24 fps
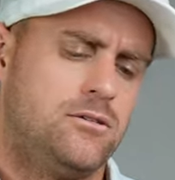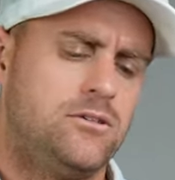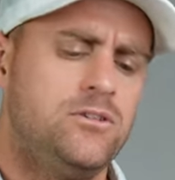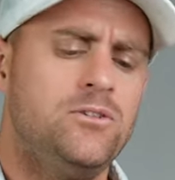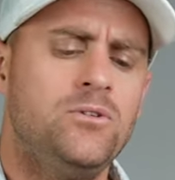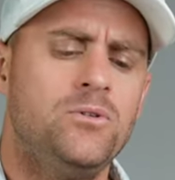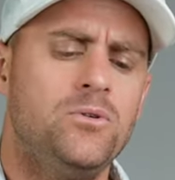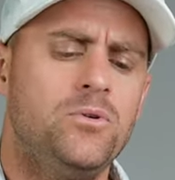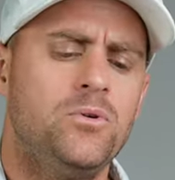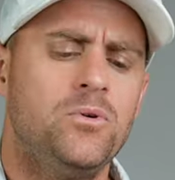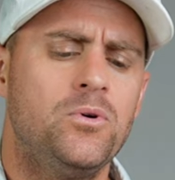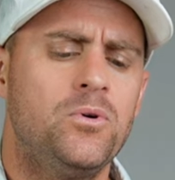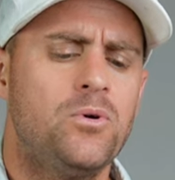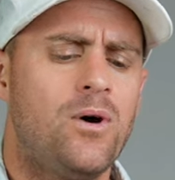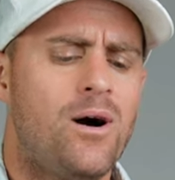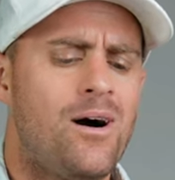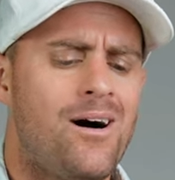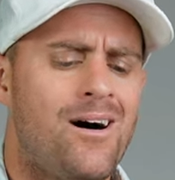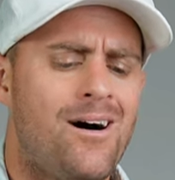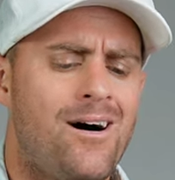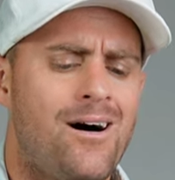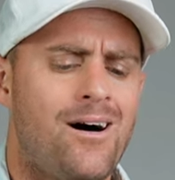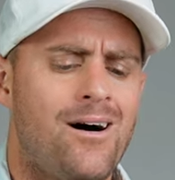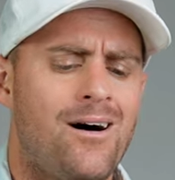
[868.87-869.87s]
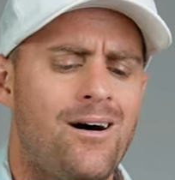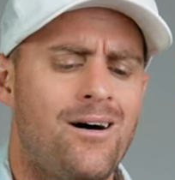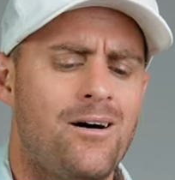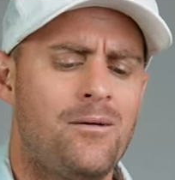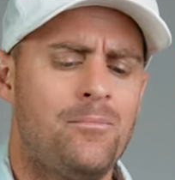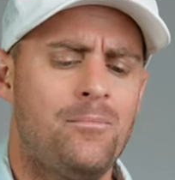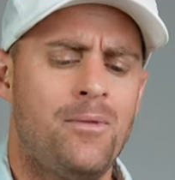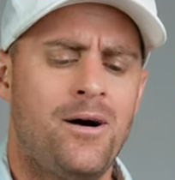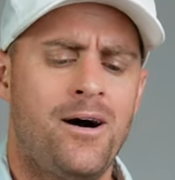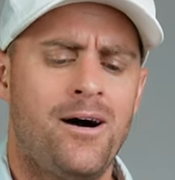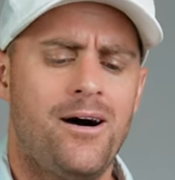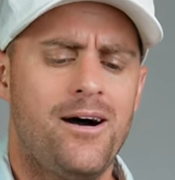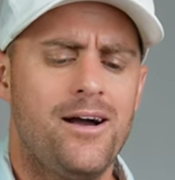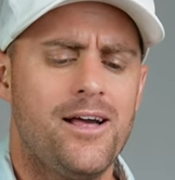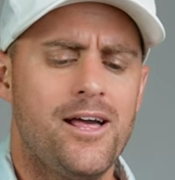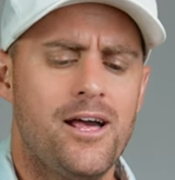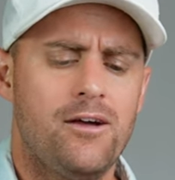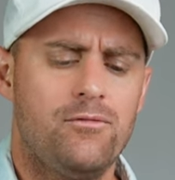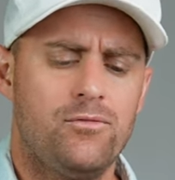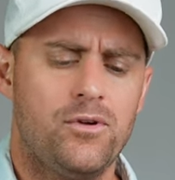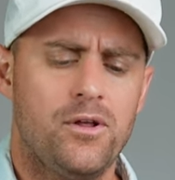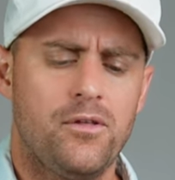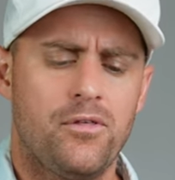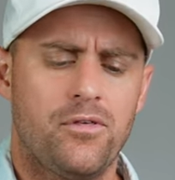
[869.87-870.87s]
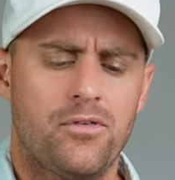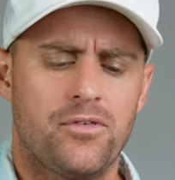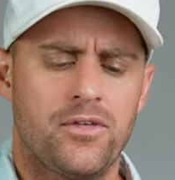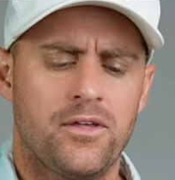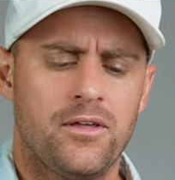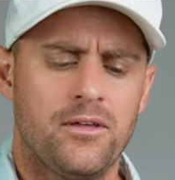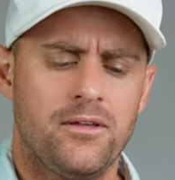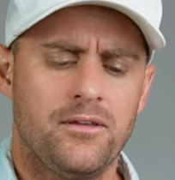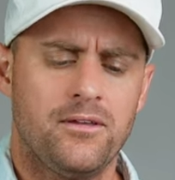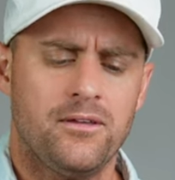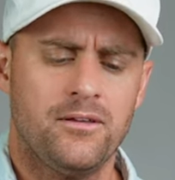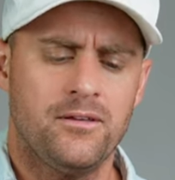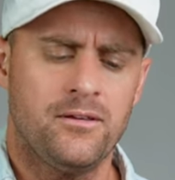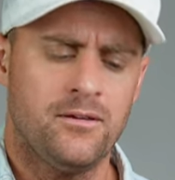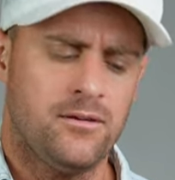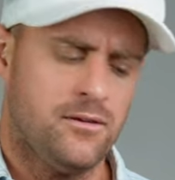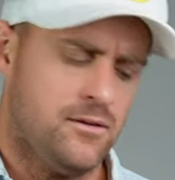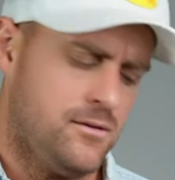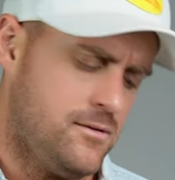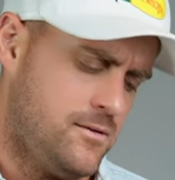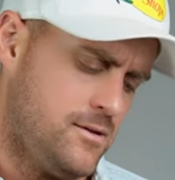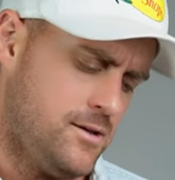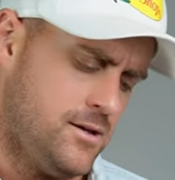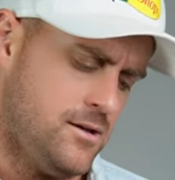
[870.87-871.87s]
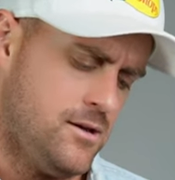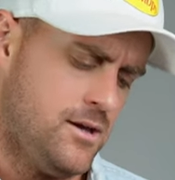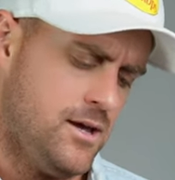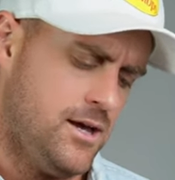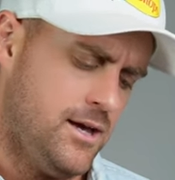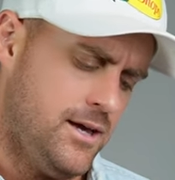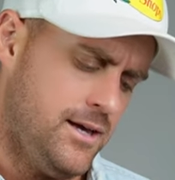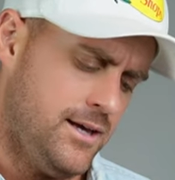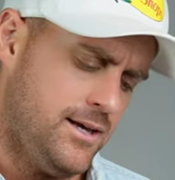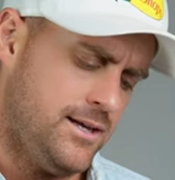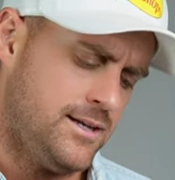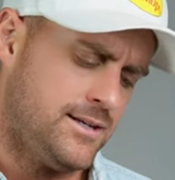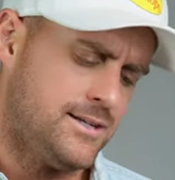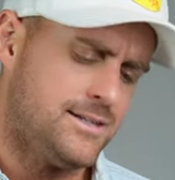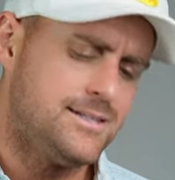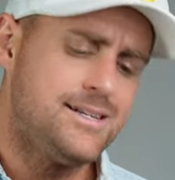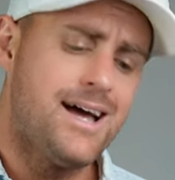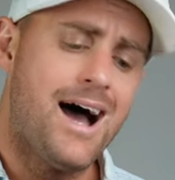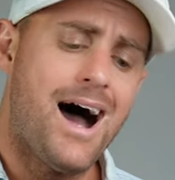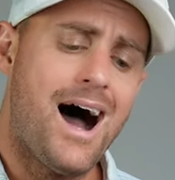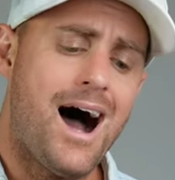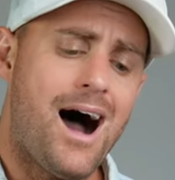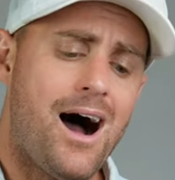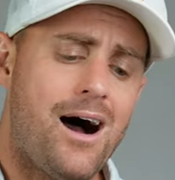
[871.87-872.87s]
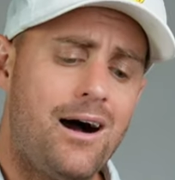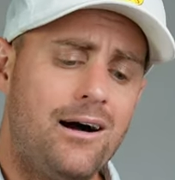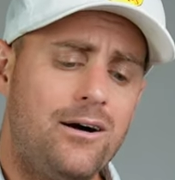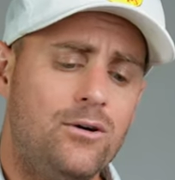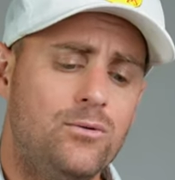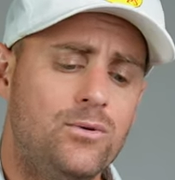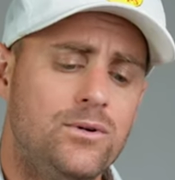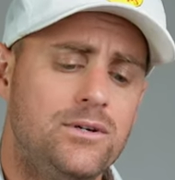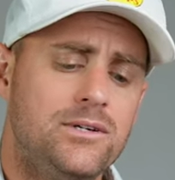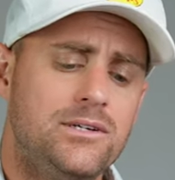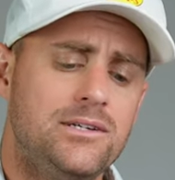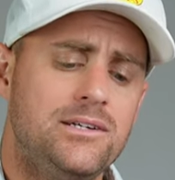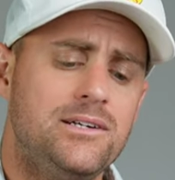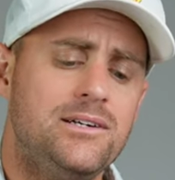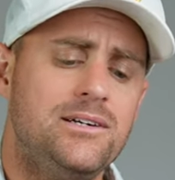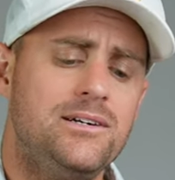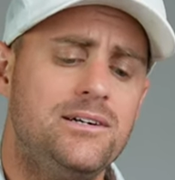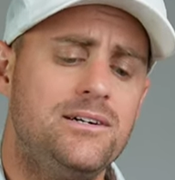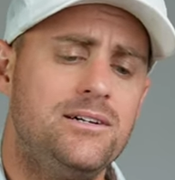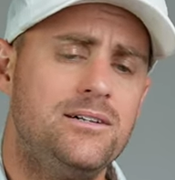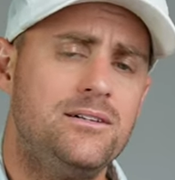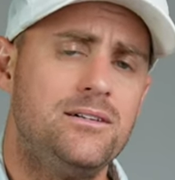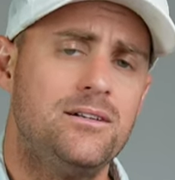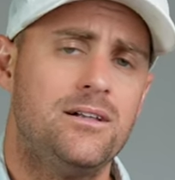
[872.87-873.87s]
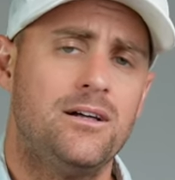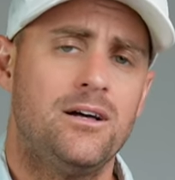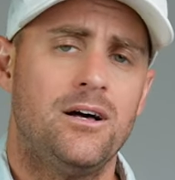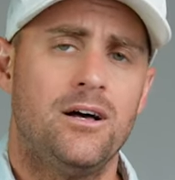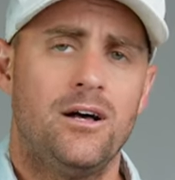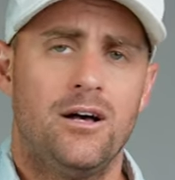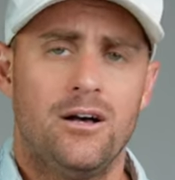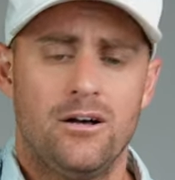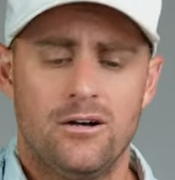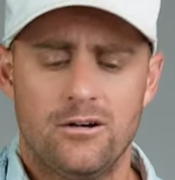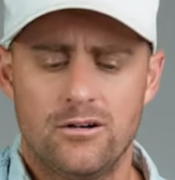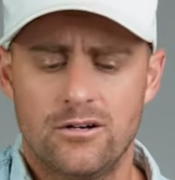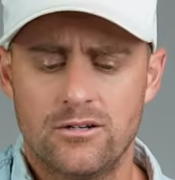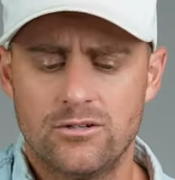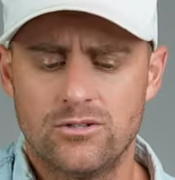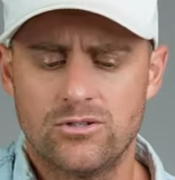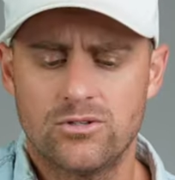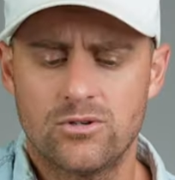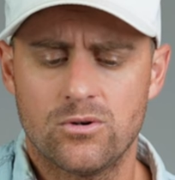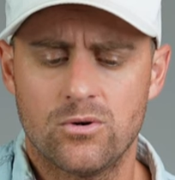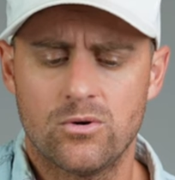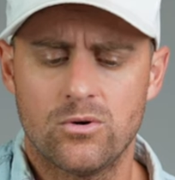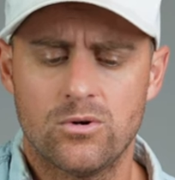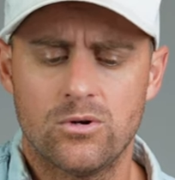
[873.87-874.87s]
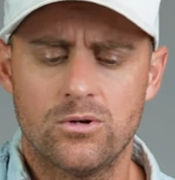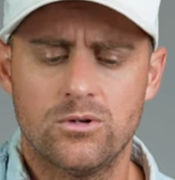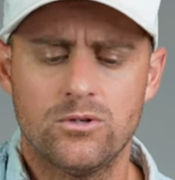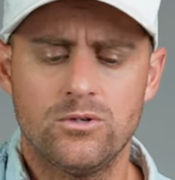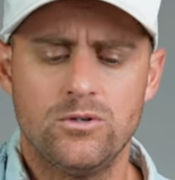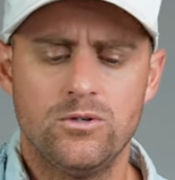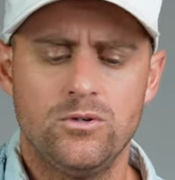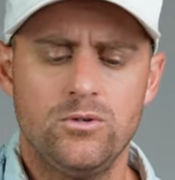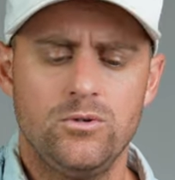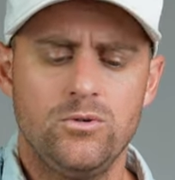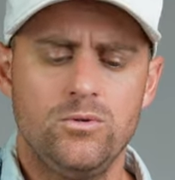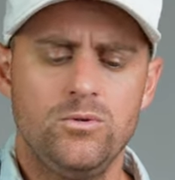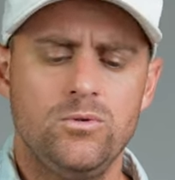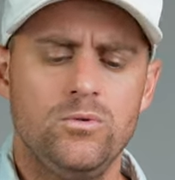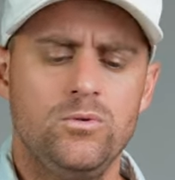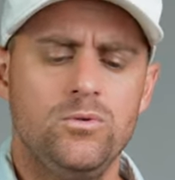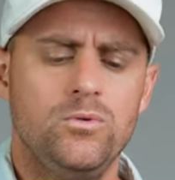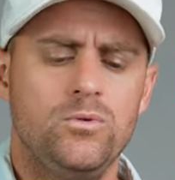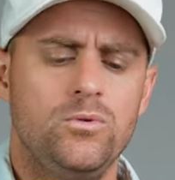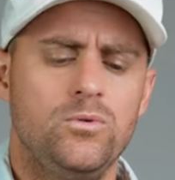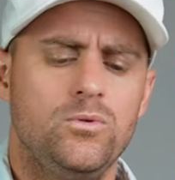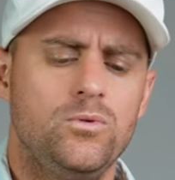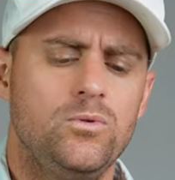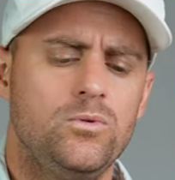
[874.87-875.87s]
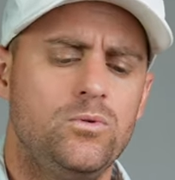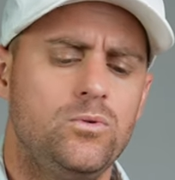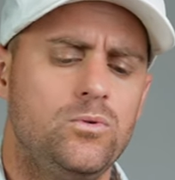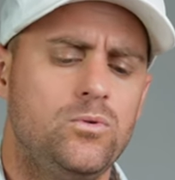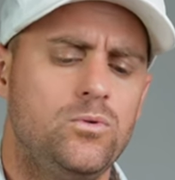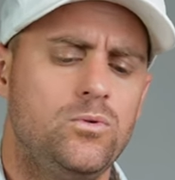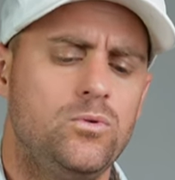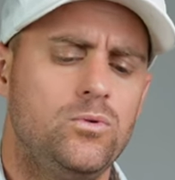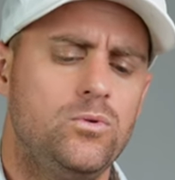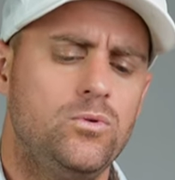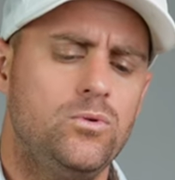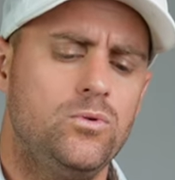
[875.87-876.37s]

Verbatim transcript: You are my everything, and I will adore You.